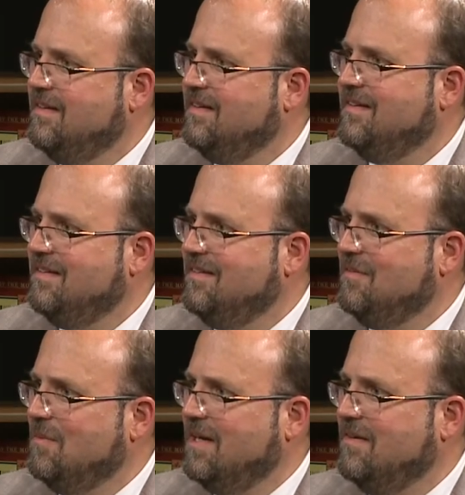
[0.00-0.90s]
So
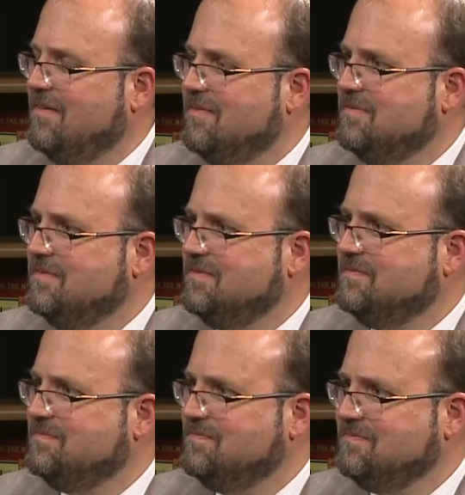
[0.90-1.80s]
it's a lot.